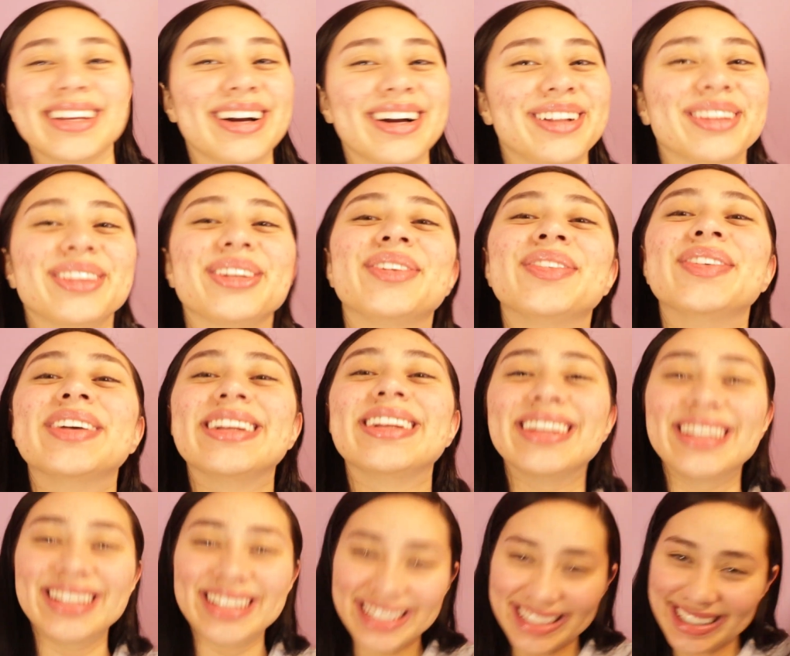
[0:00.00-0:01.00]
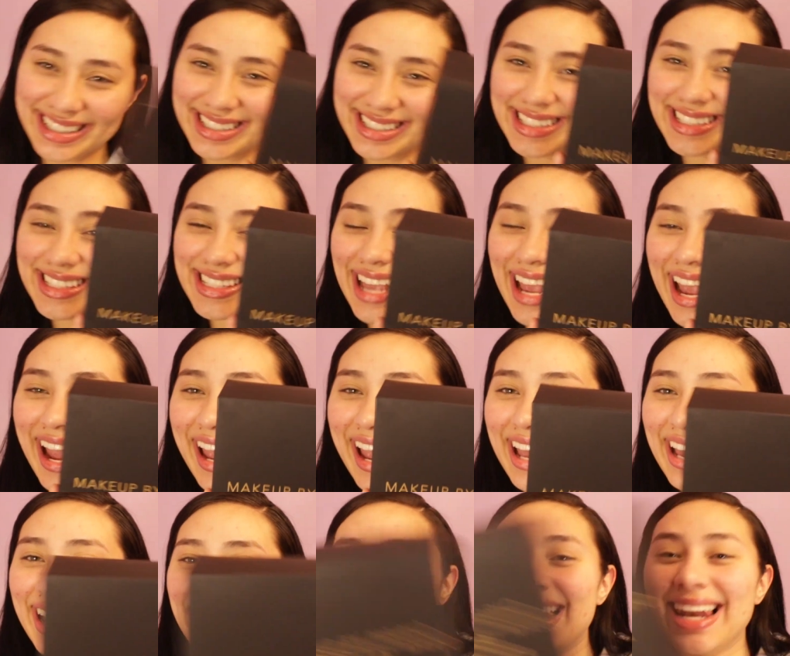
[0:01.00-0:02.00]
Y'all know what it is,
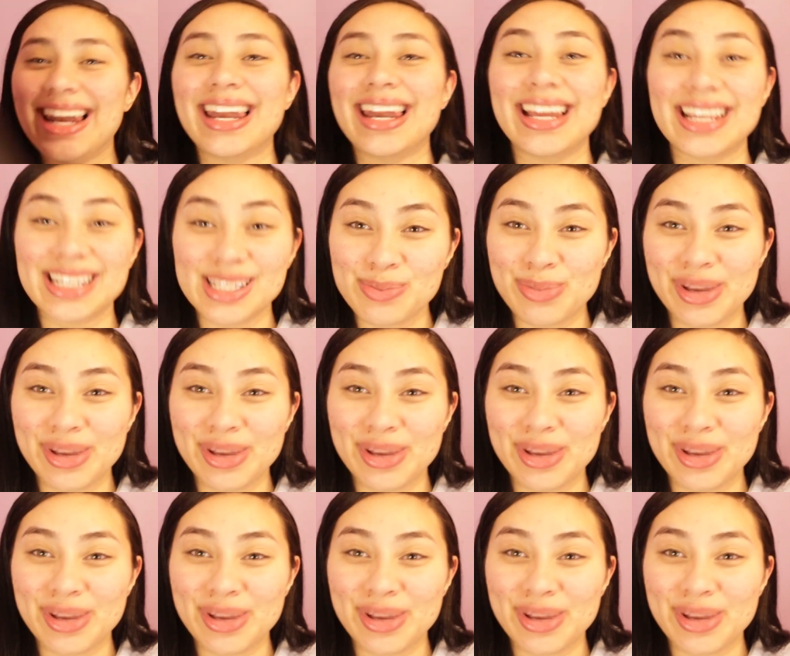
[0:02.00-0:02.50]
and let's